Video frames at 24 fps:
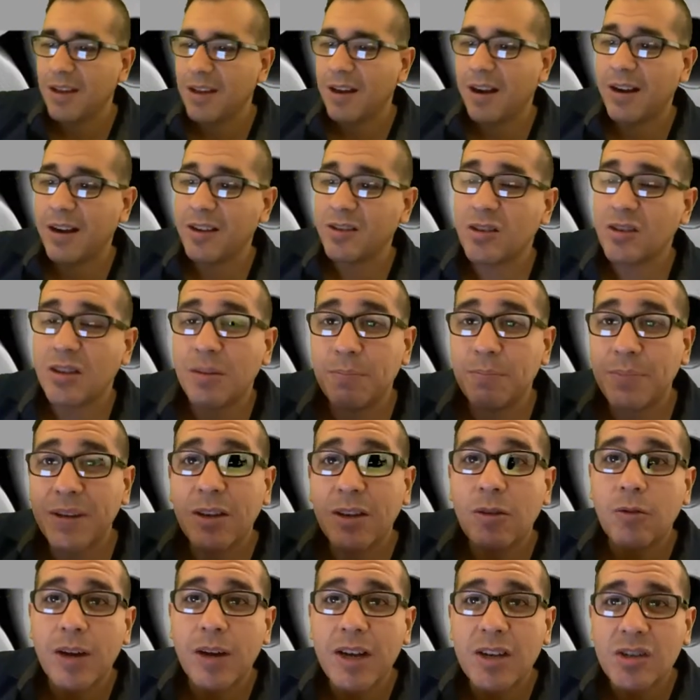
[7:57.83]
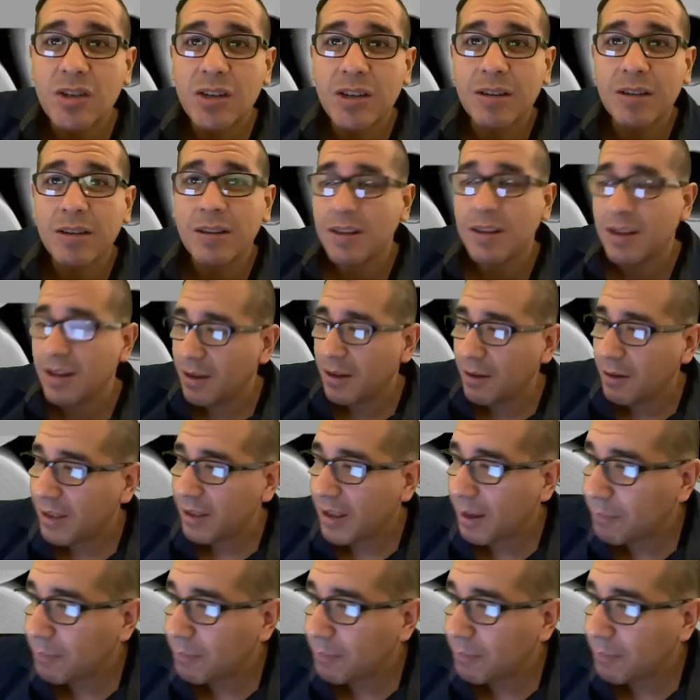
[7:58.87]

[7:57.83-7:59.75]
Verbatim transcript: All right, so the big question that